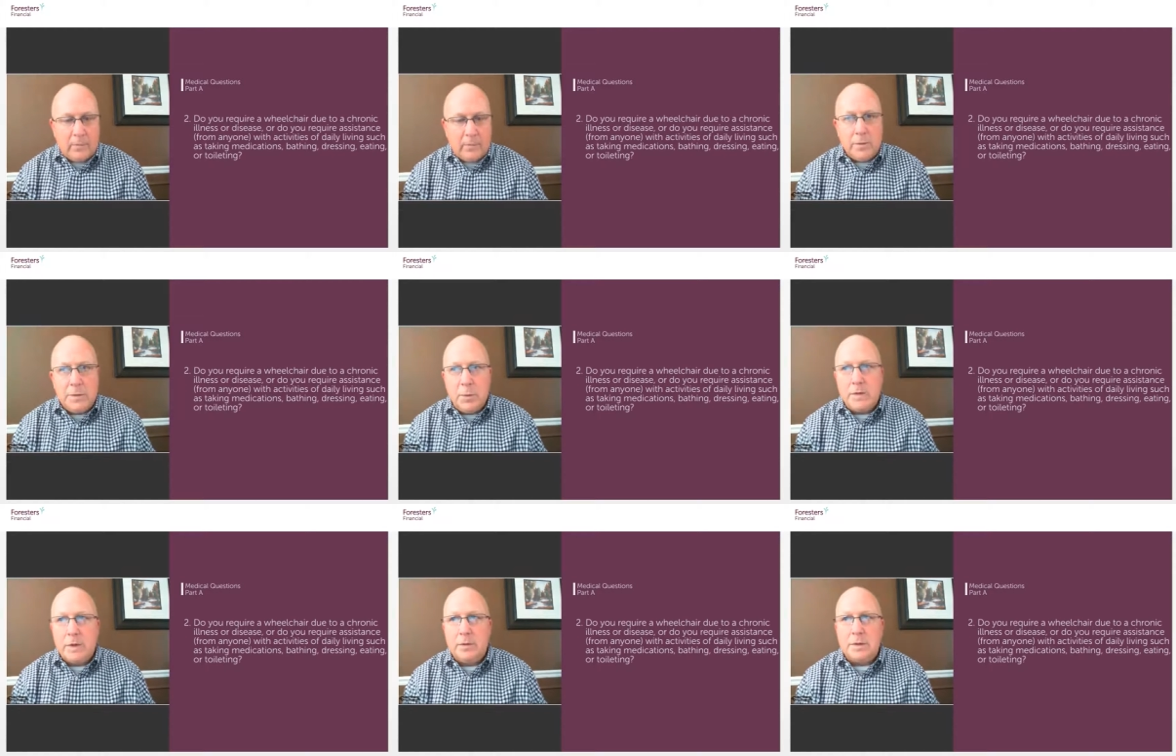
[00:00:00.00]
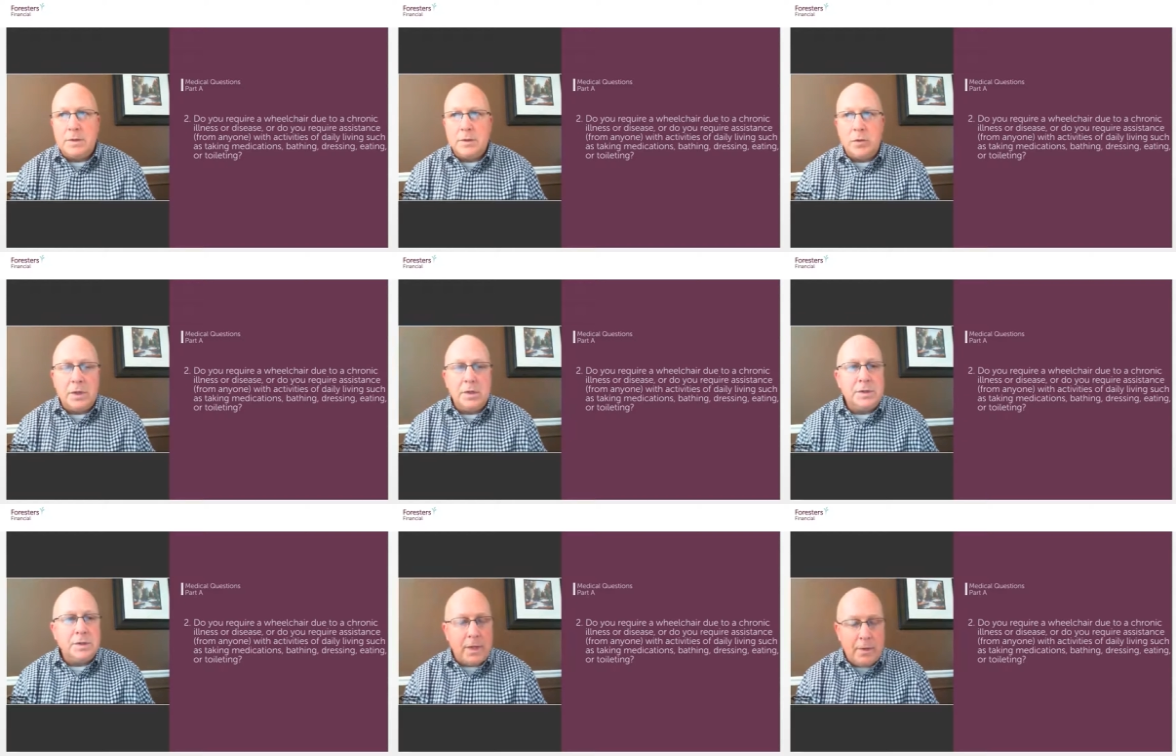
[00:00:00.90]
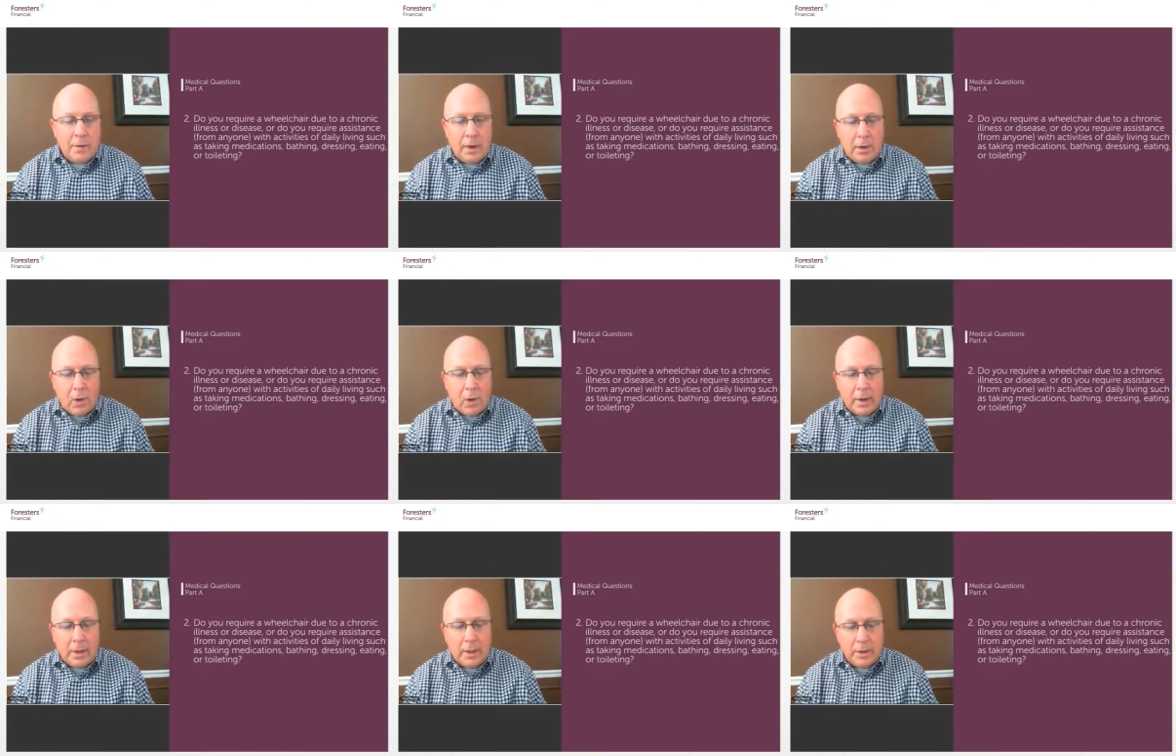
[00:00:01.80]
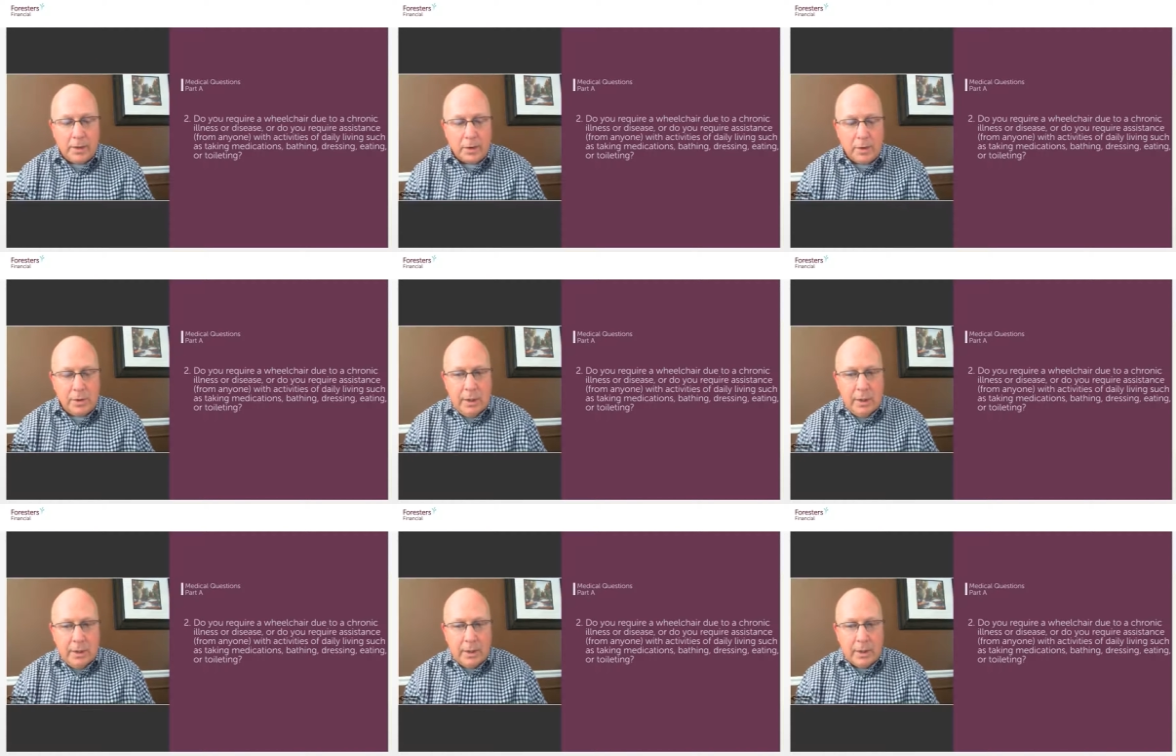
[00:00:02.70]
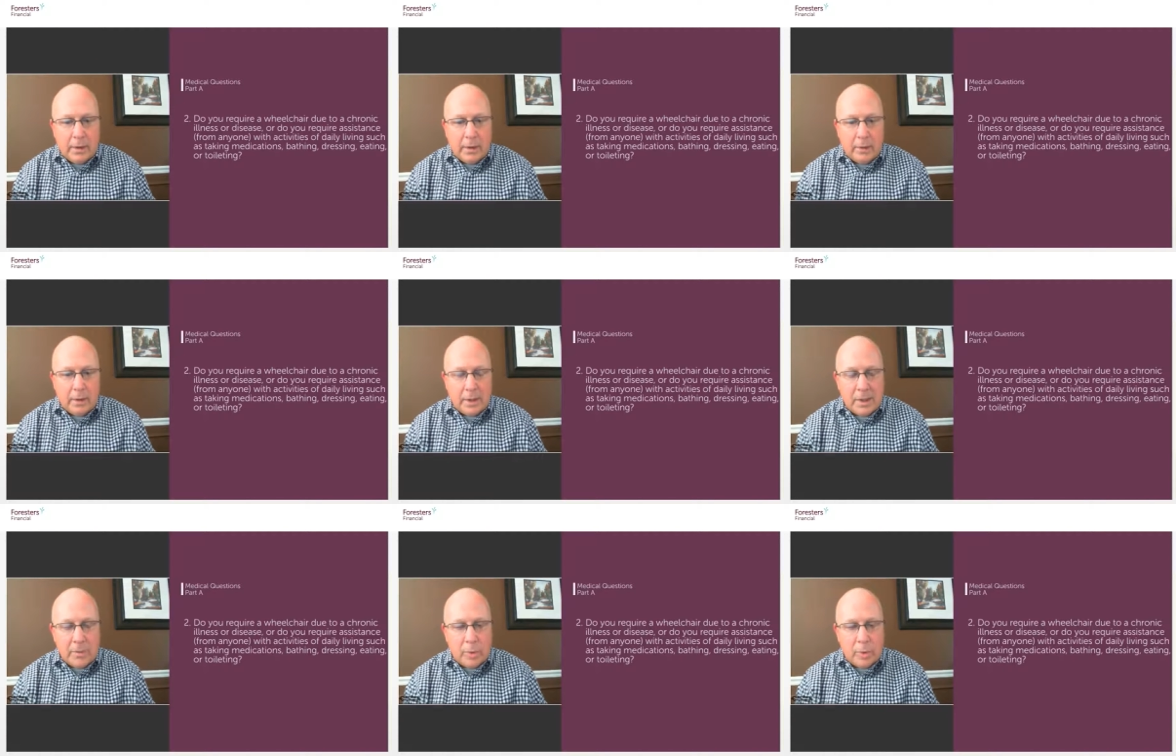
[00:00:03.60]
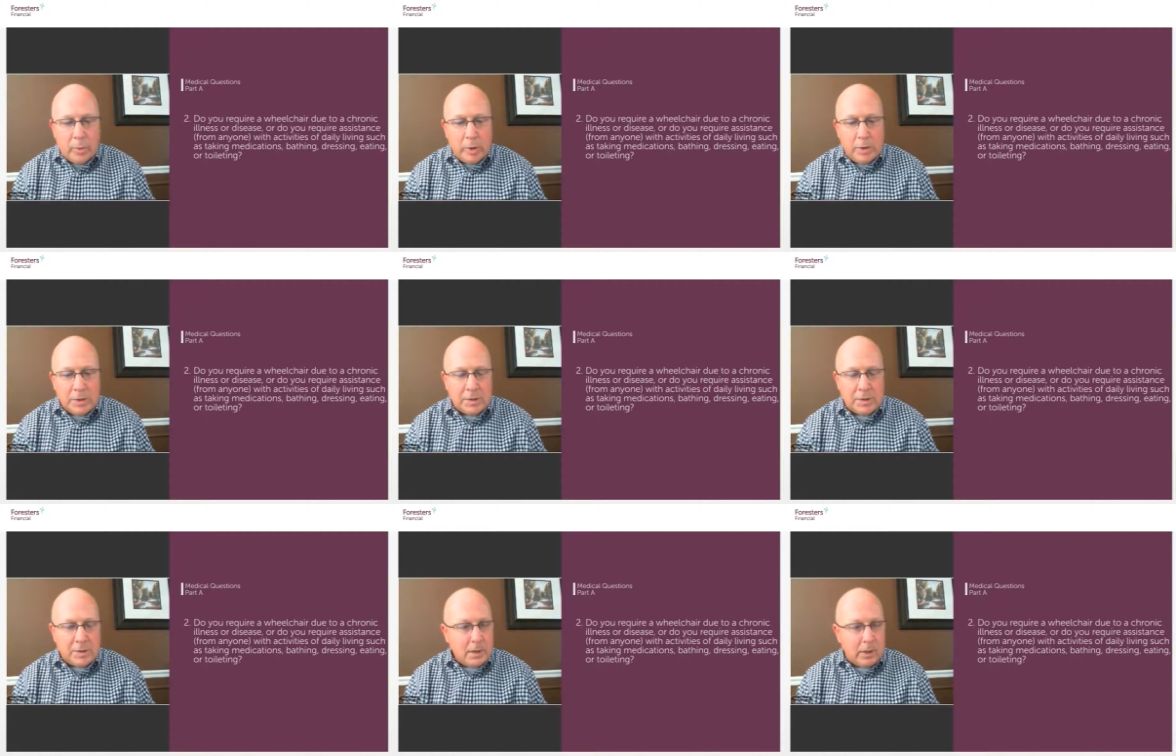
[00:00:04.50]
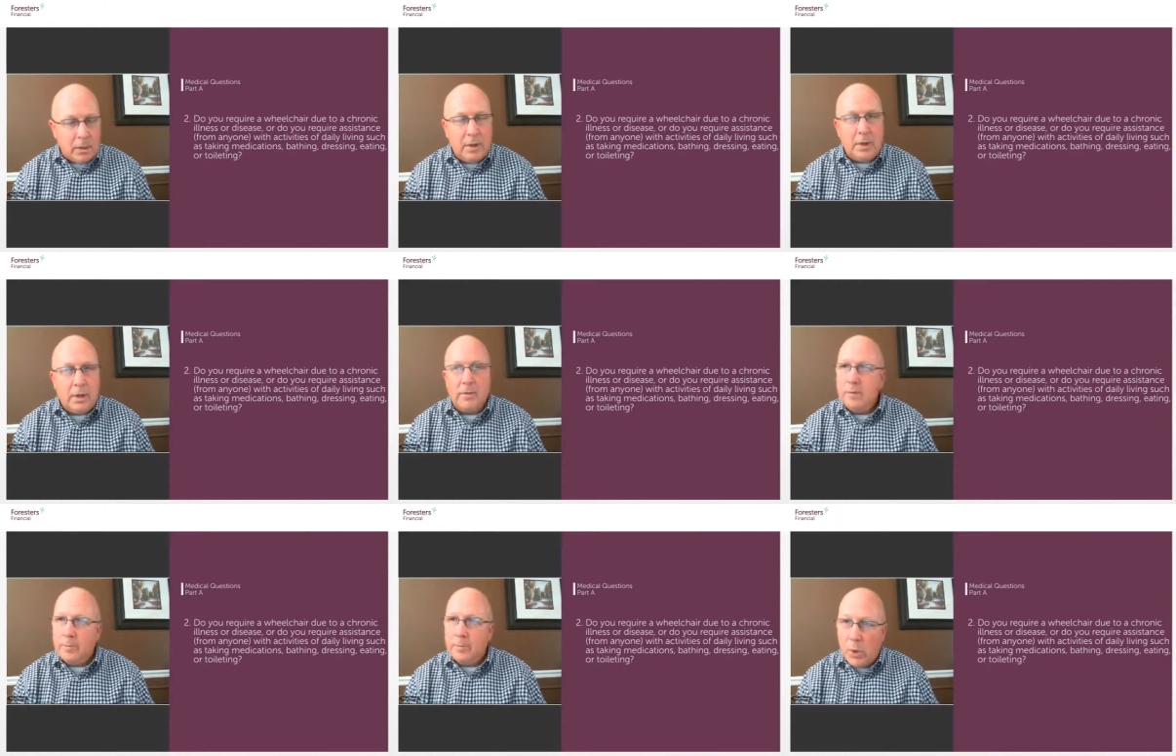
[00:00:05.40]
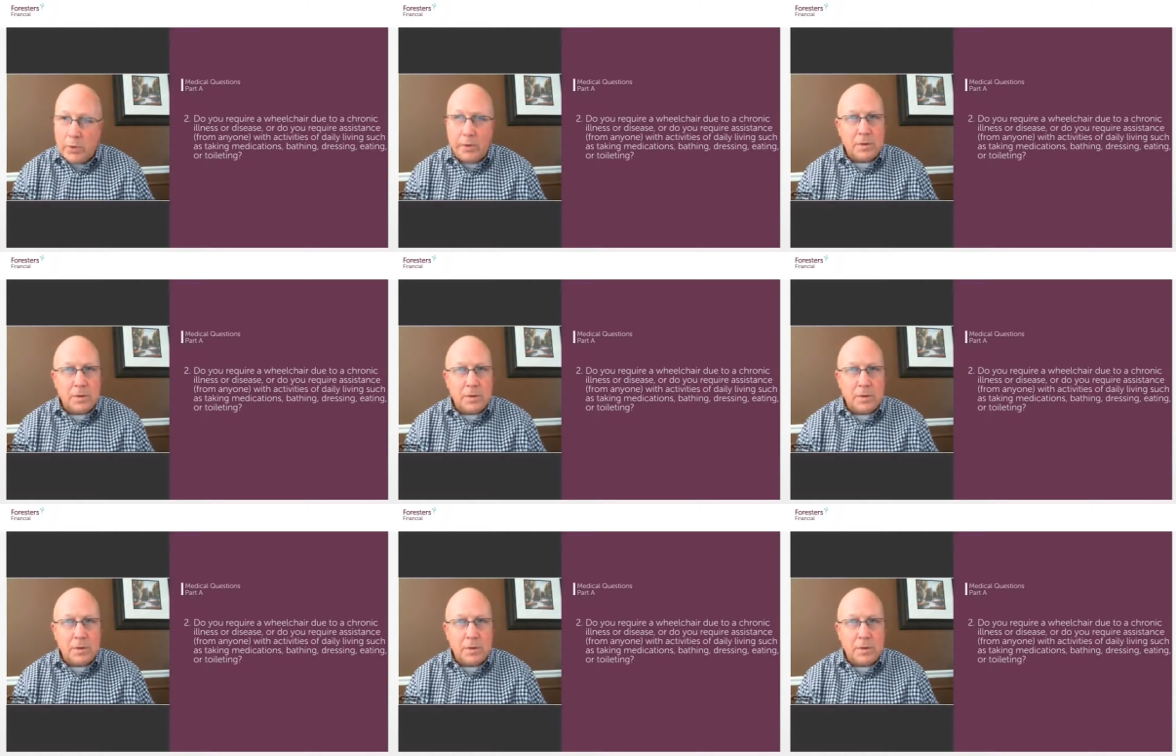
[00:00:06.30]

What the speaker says: For those particular situations that are not chronic in nature, again, a hip replacement is not chronic, even if both